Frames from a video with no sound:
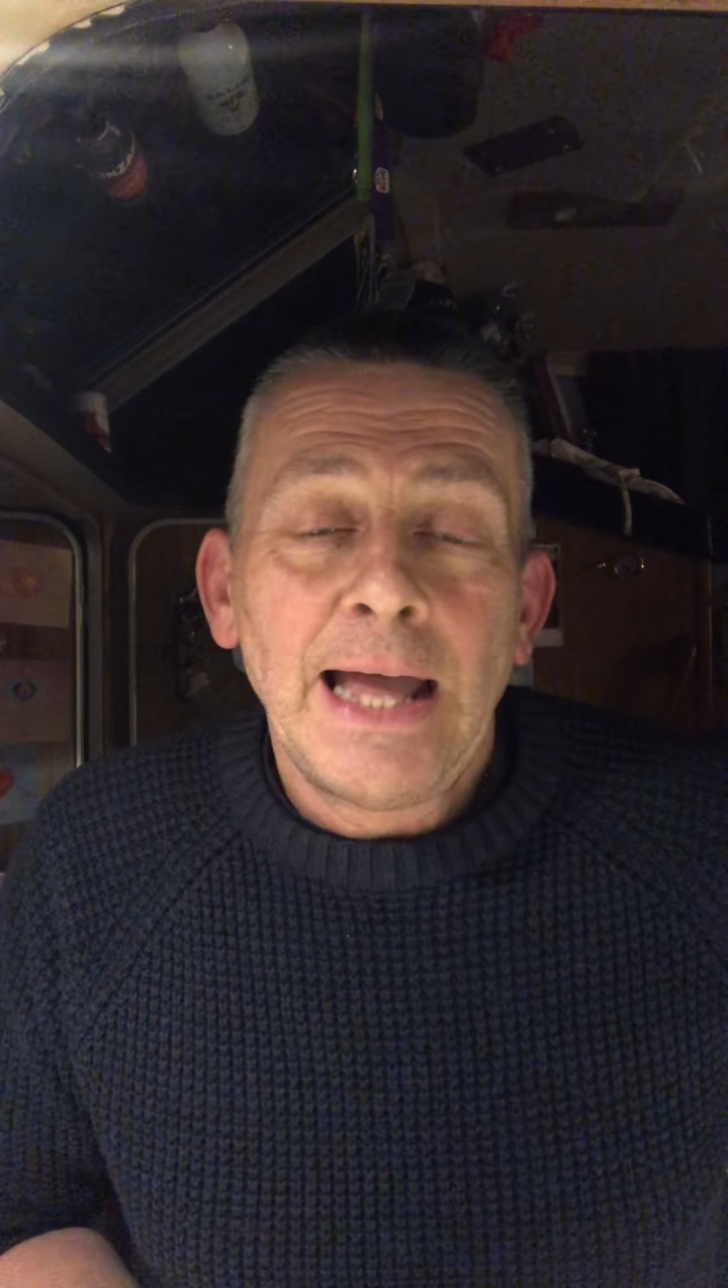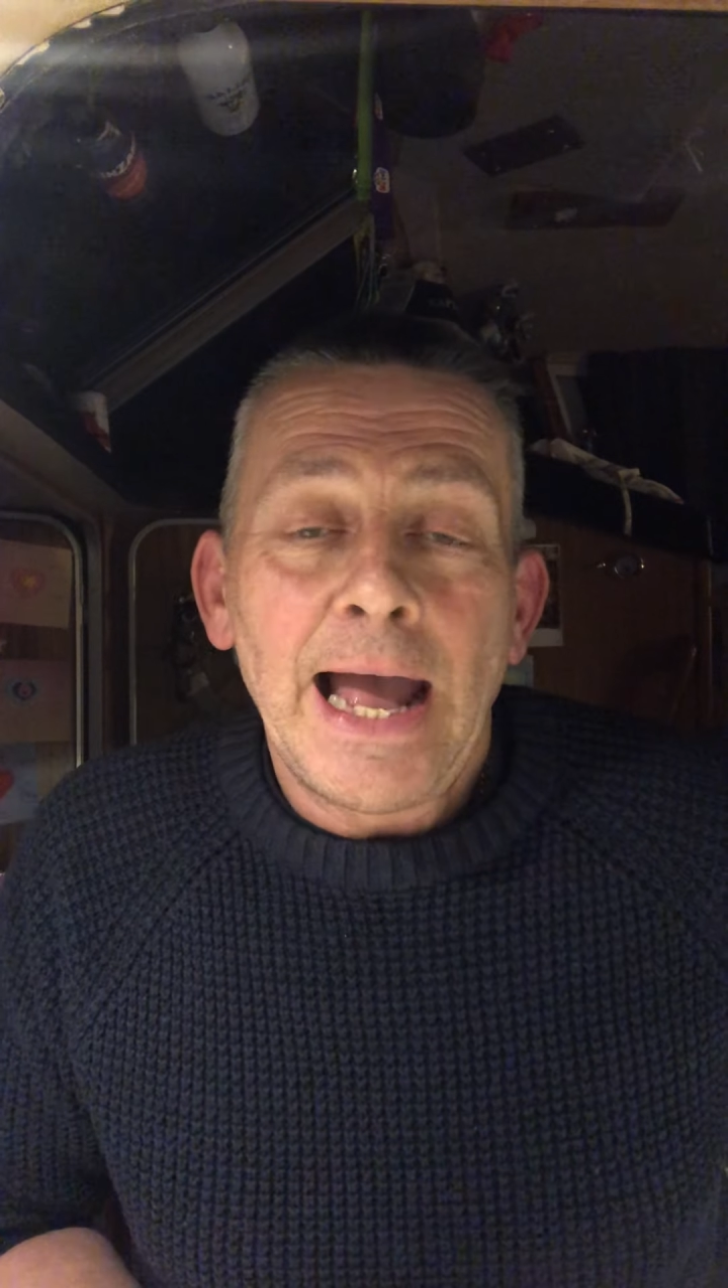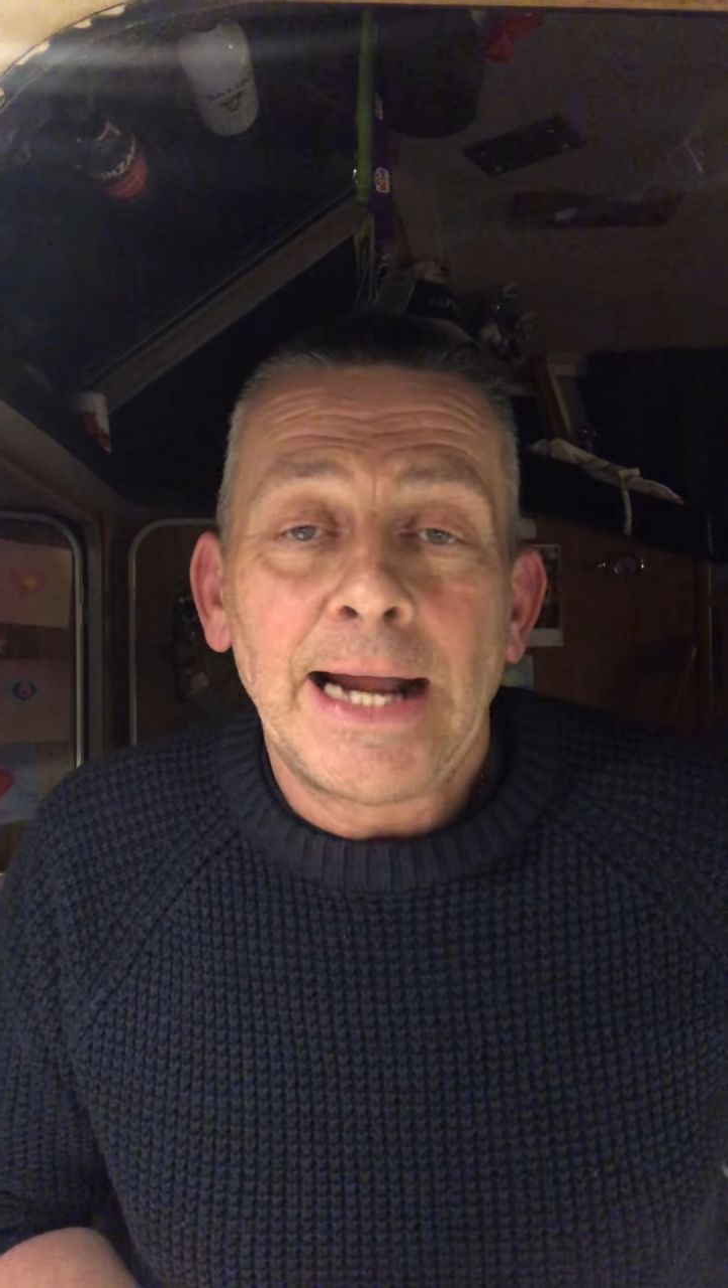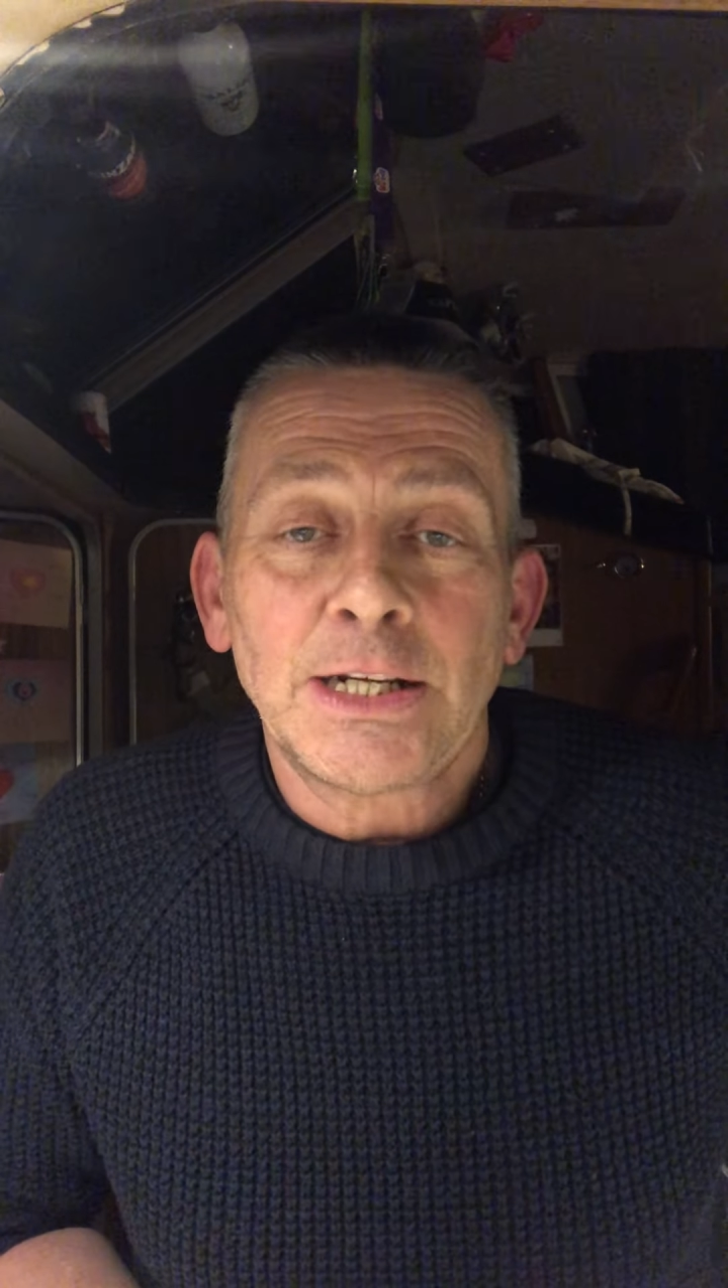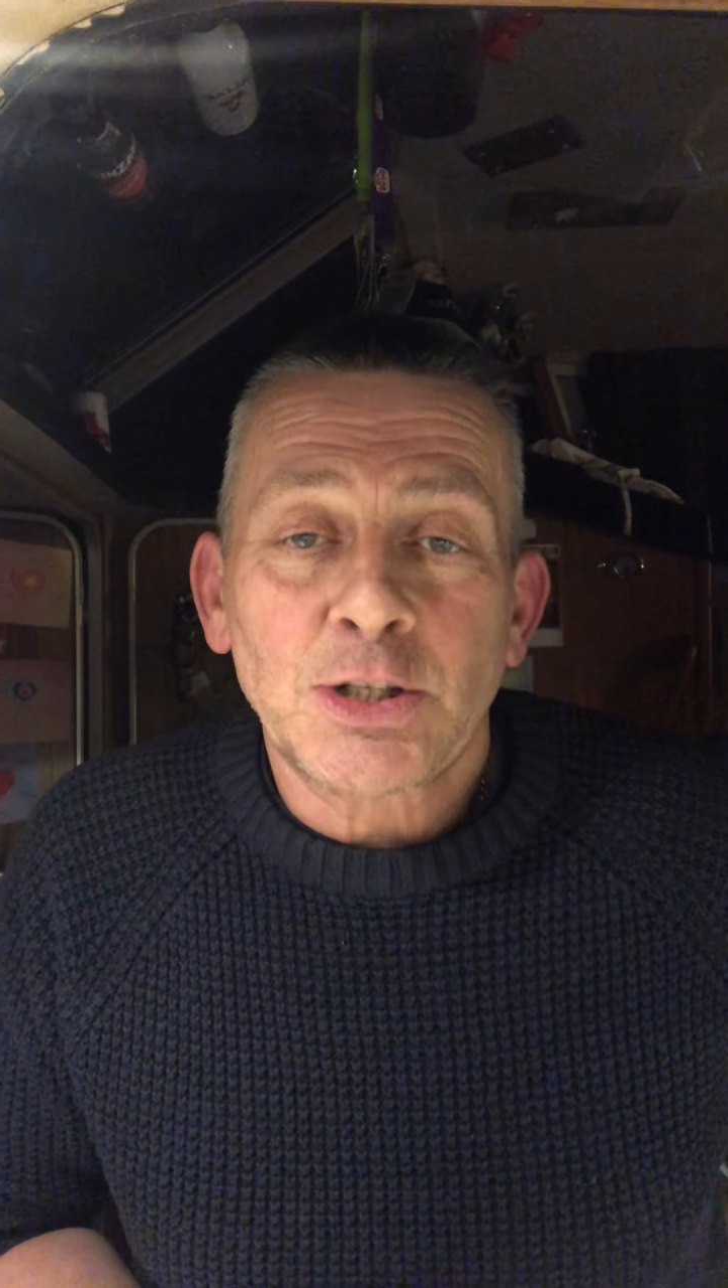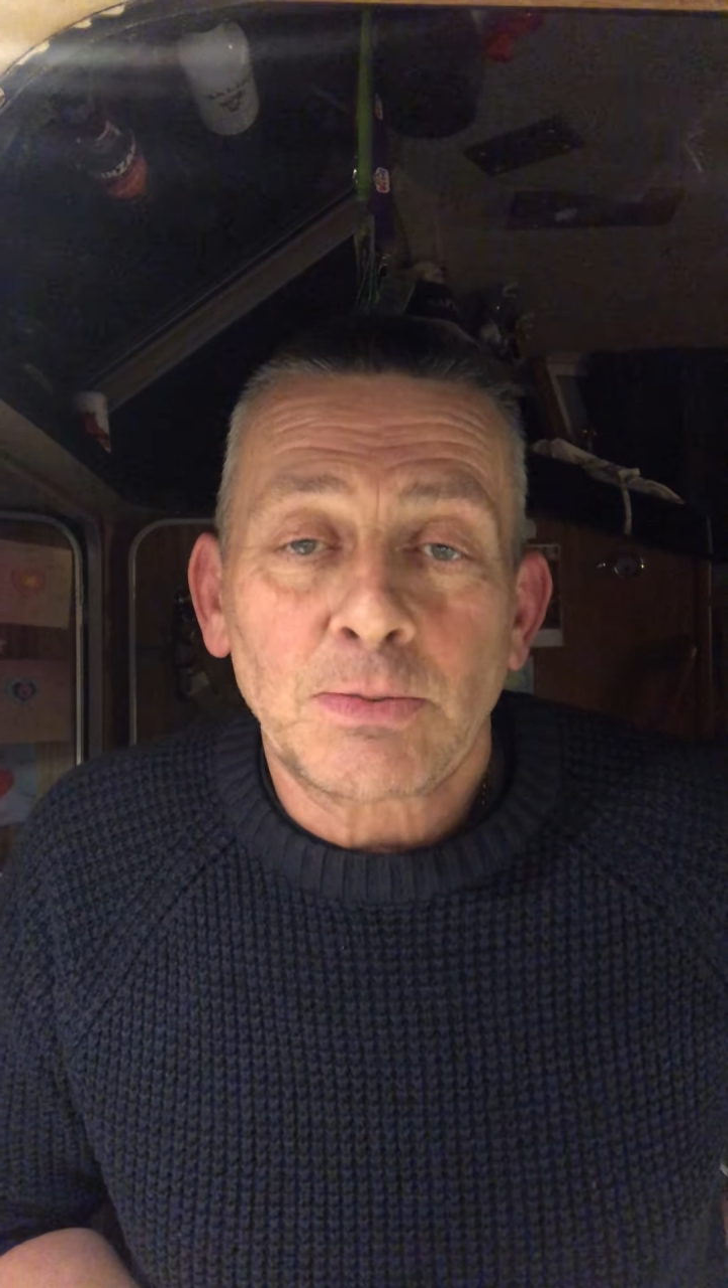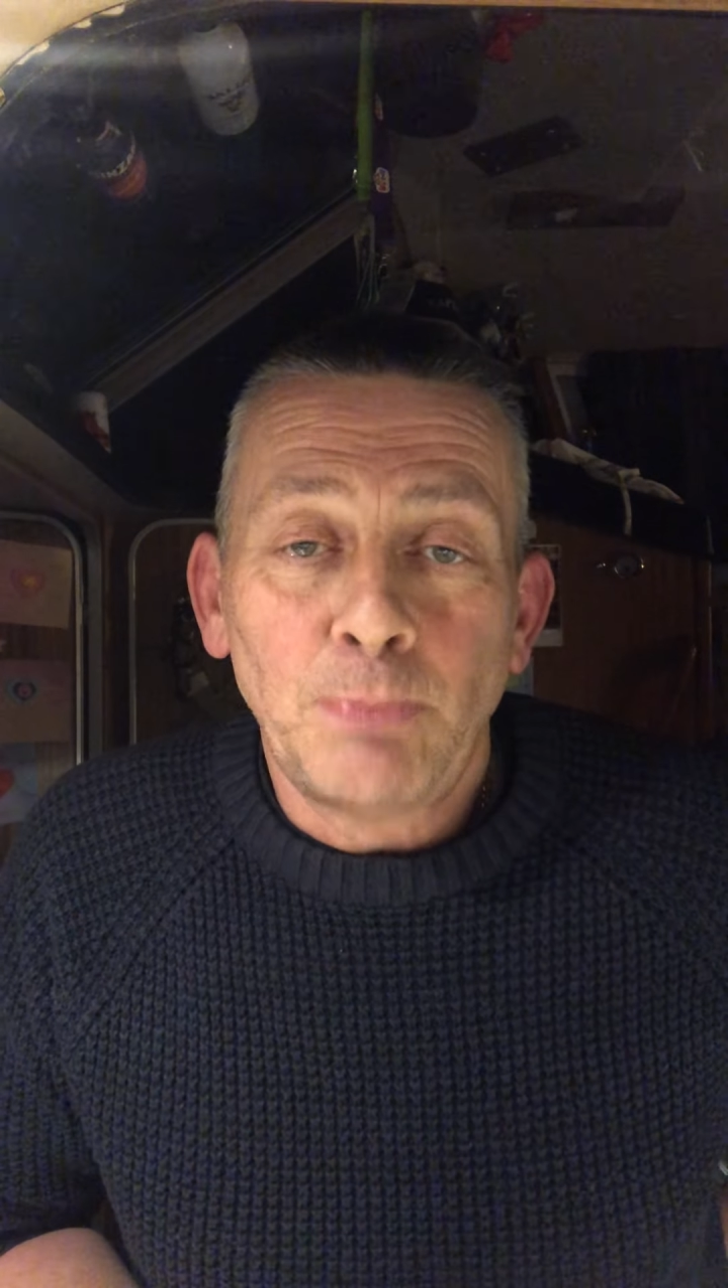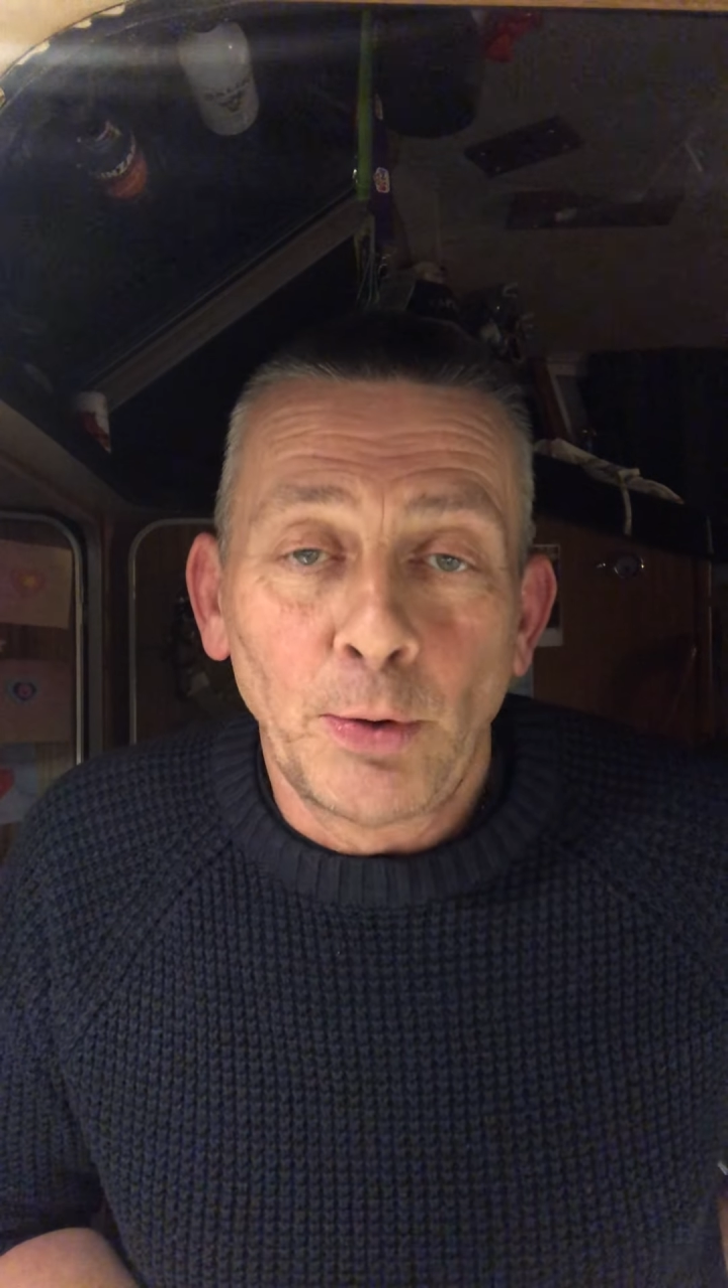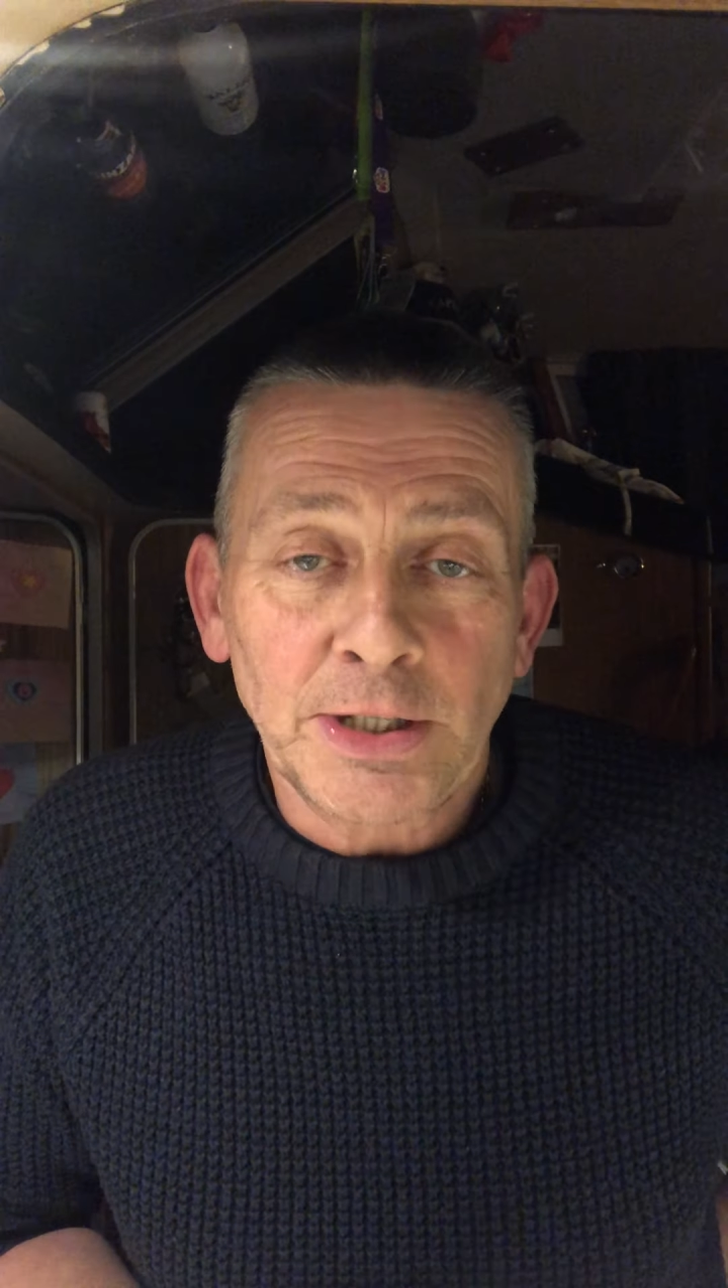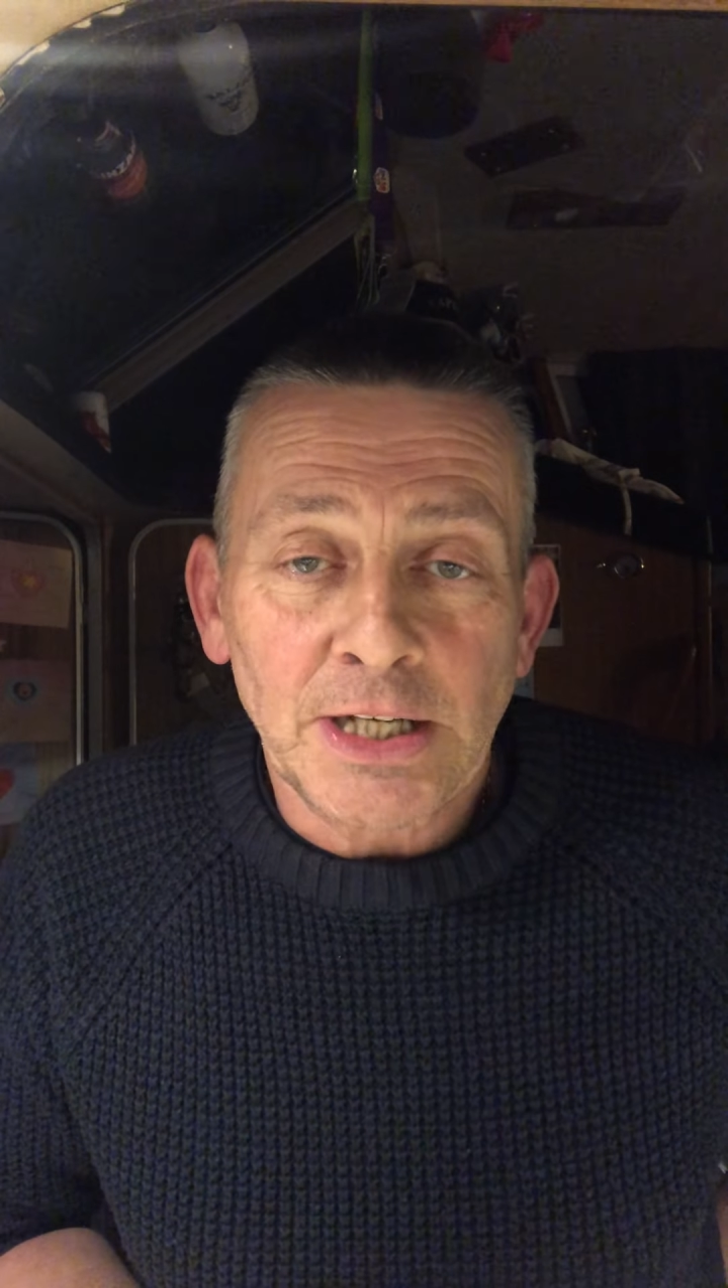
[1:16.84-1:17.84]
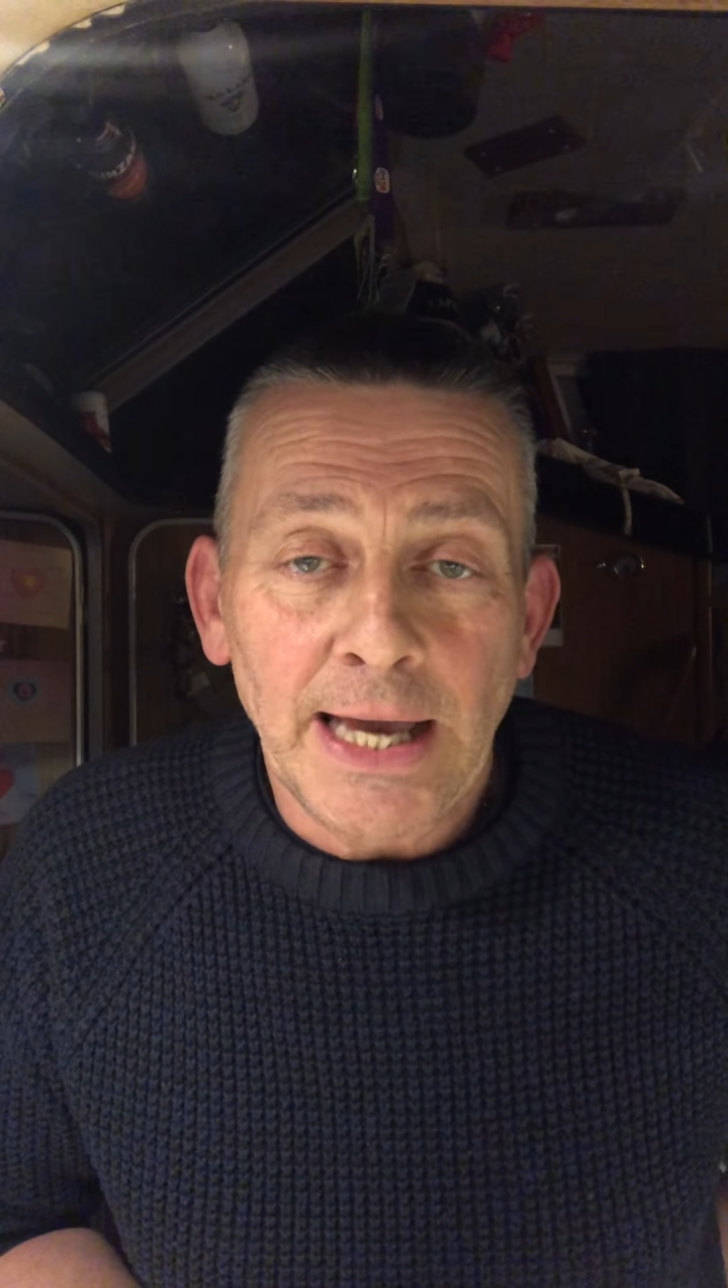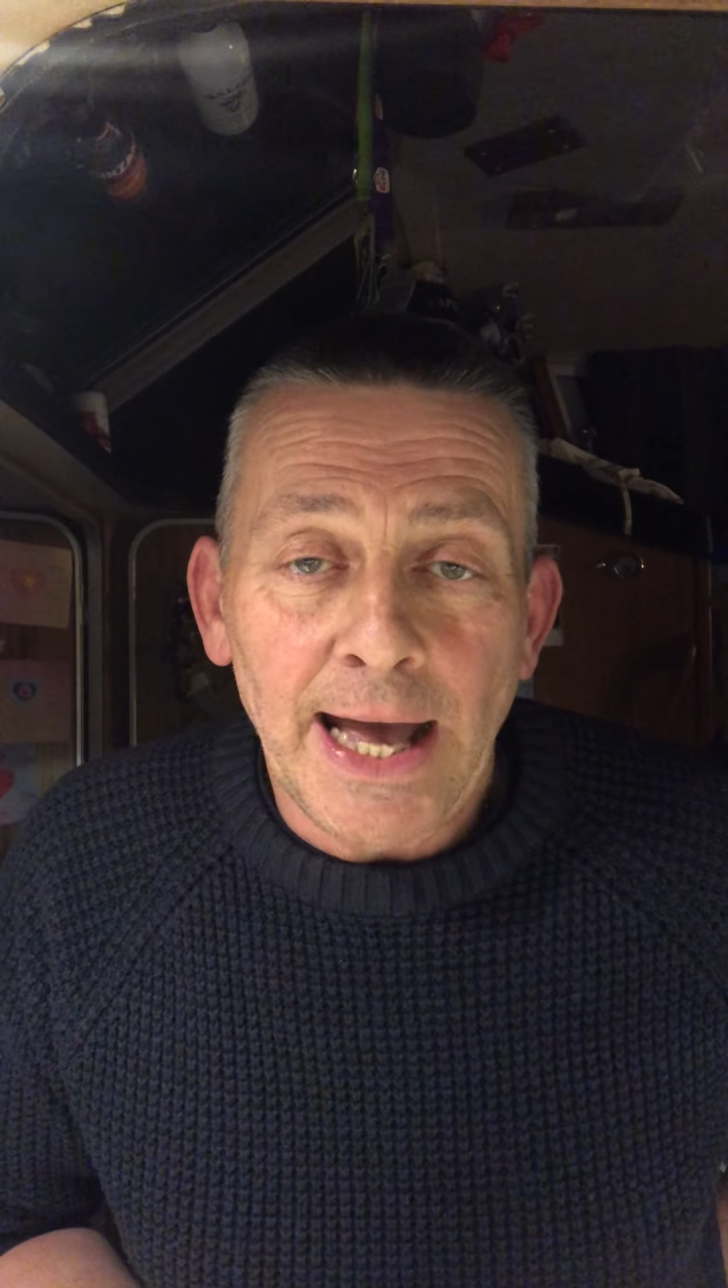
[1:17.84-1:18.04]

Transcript: and pointing